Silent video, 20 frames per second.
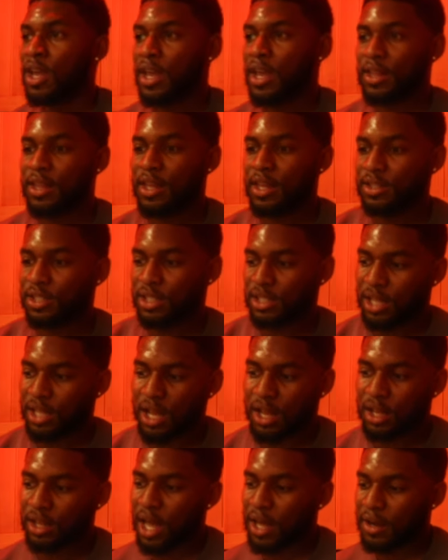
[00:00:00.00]
And then just
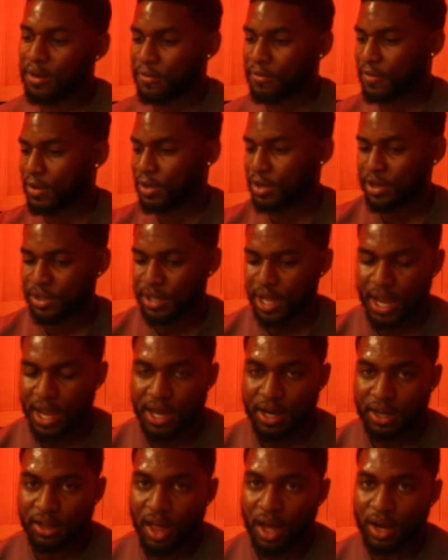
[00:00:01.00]
like a lot of vendors
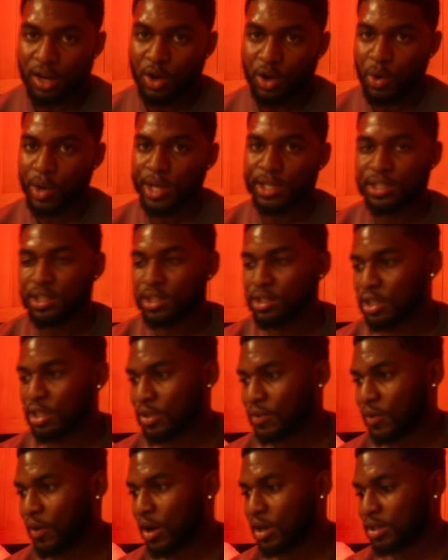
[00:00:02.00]
had a lot of questions
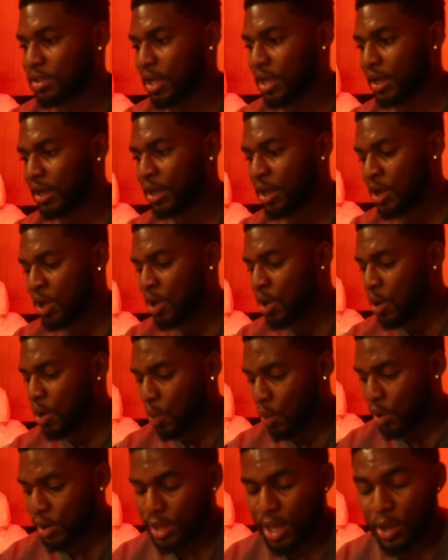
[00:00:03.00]
as far as like
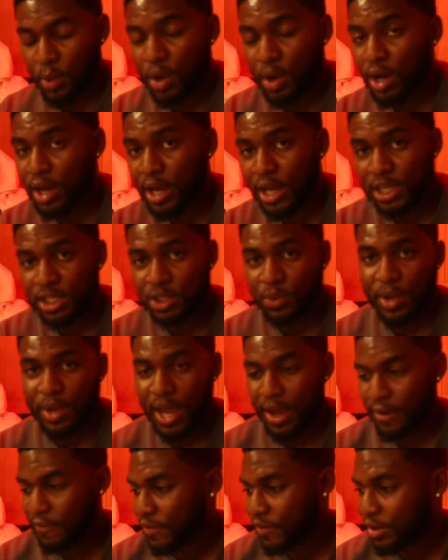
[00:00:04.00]
where they was. We
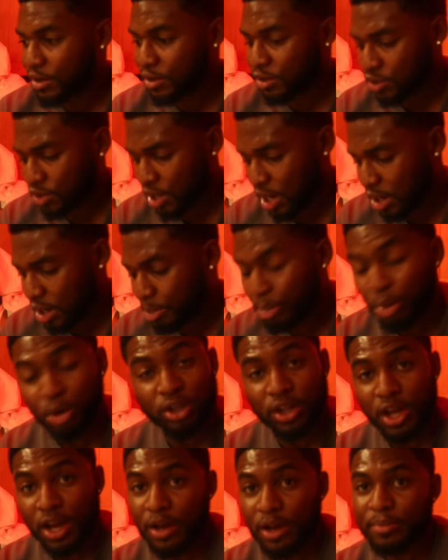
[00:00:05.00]
had vendors try to
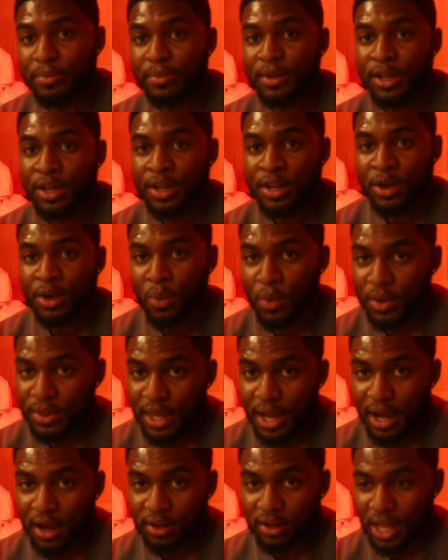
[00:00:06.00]
pull up
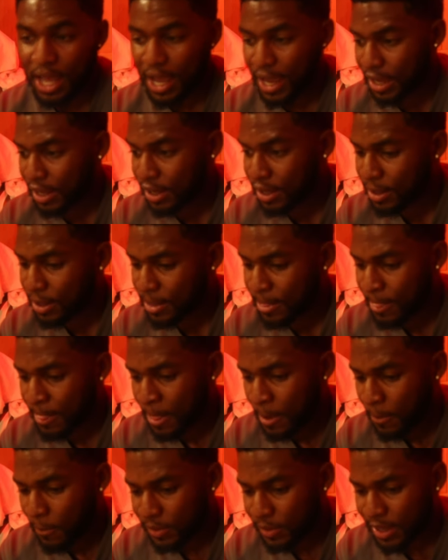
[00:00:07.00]
without
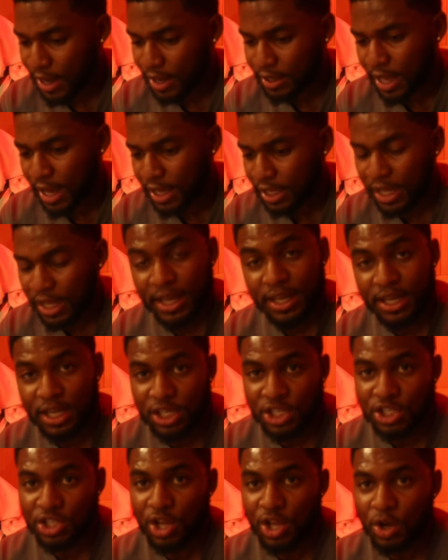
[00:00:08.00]
letting
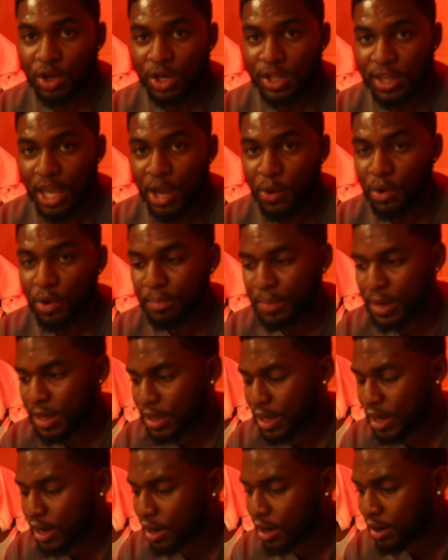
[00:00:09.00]
us know that they would be
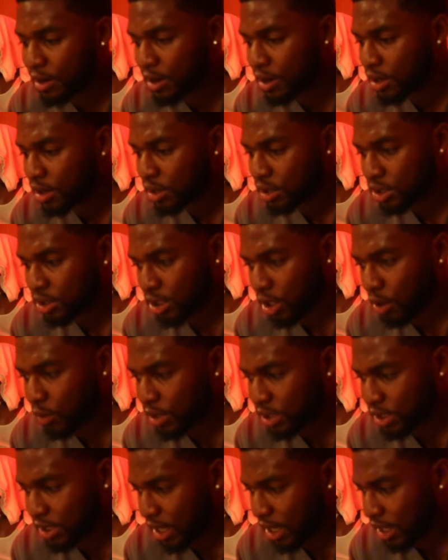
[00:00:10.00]
there. So
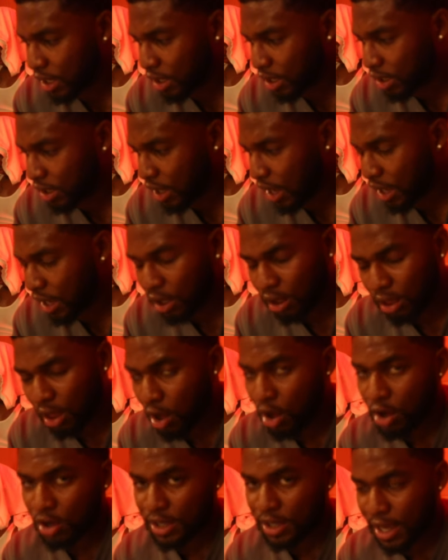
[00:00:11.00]
we just had a
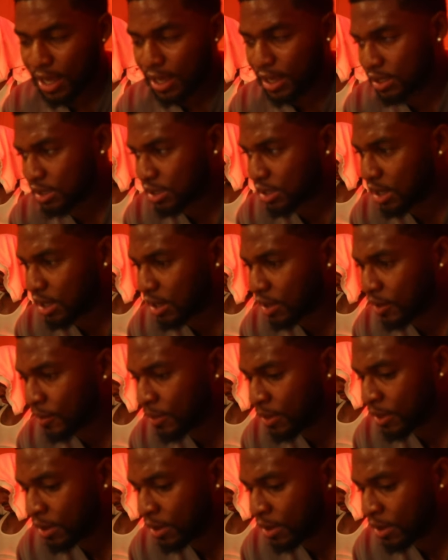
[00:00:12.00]
long day yesterday.